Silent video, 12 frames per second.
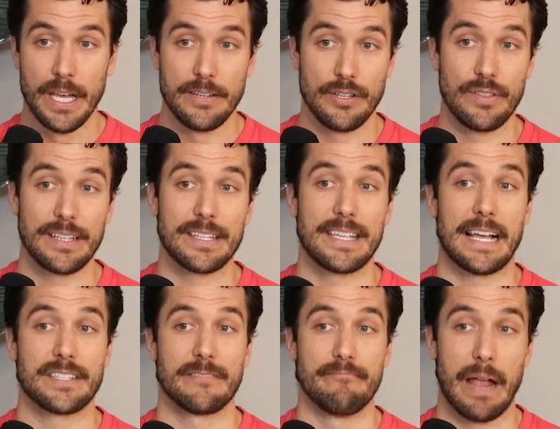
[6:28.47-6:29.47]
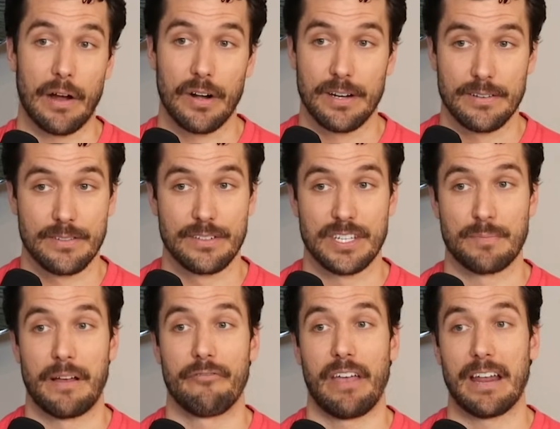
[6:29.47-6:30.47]
Do you think this has some merit, or is it just
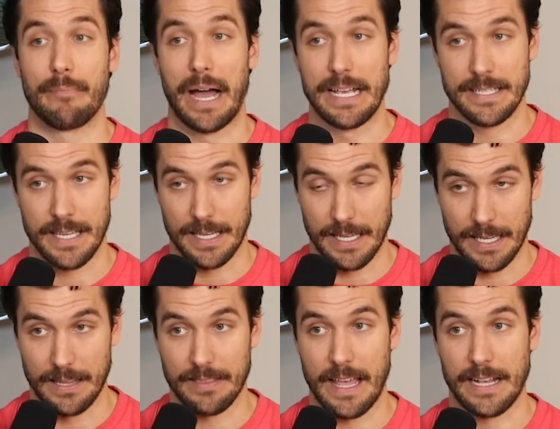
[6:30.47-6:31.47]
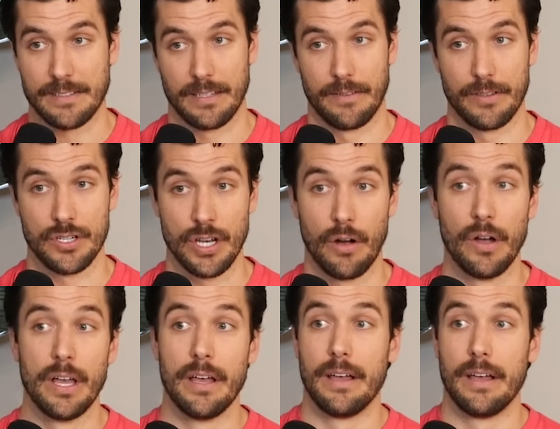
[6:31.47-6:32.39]
my fan bias kicking in? Thanks, love the show.